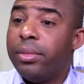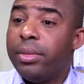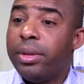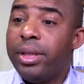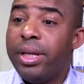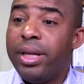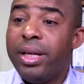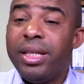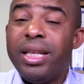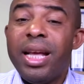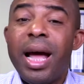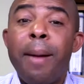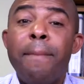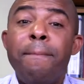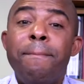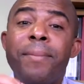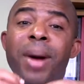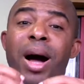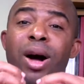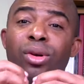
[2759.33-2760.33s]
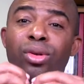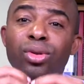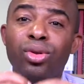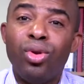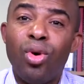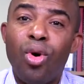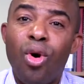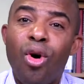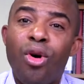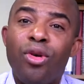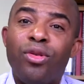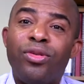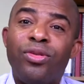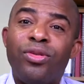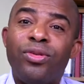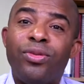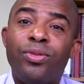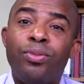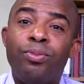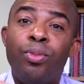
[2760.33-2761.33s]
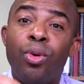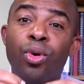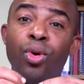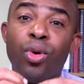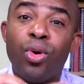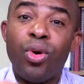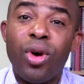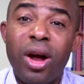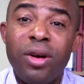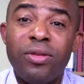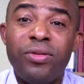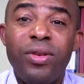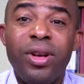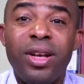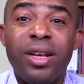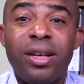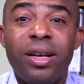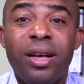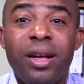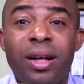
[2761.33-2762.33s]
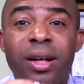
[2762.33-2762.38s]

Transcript: the, the, amount of pornographic